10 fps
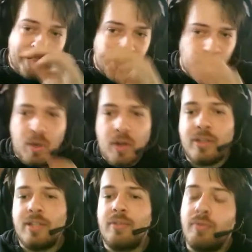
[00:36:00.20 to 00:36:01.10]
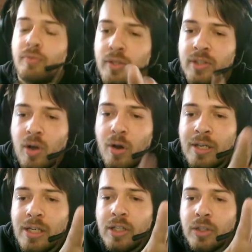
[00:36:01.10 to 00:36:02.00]
you want, first of all,
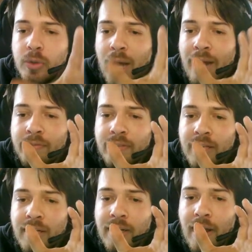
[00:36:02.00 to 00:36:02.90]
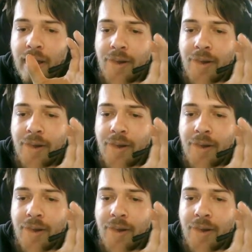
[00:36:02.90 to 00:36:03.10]
you have the